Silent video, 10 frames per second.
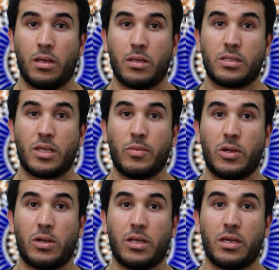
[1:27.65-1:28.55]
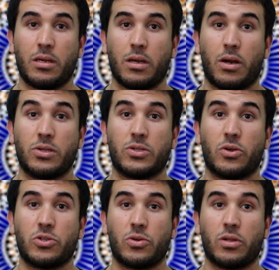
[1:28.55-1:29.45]
Similarly, our
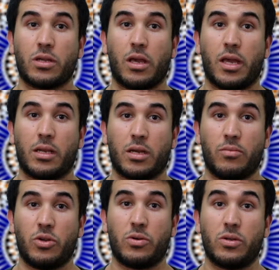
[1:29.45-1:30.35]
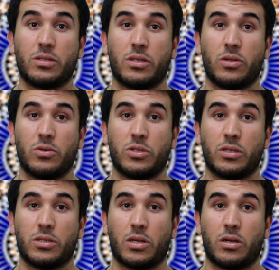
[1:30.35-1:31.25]
social and communal
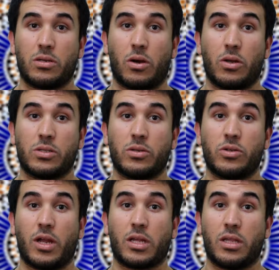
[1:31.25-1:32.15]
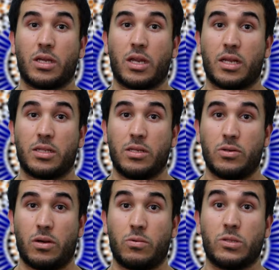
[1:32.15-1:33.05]
institutions are also directly connected to
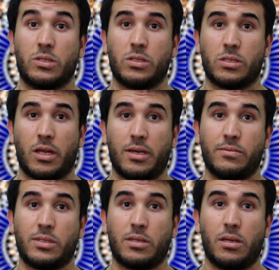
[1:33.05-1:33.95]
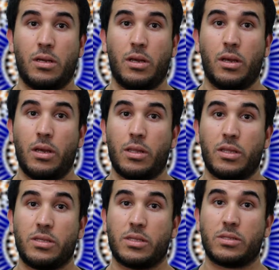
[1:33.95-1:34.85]
our religious lives.
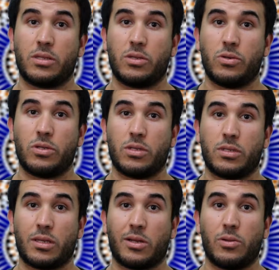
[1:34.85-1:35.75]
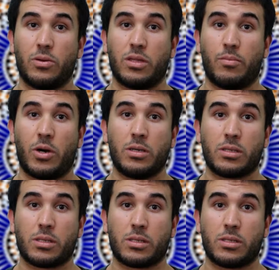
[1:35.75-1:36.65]
These institutions include the
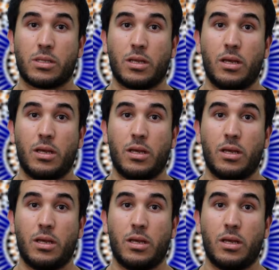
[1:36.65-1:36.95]
mosques,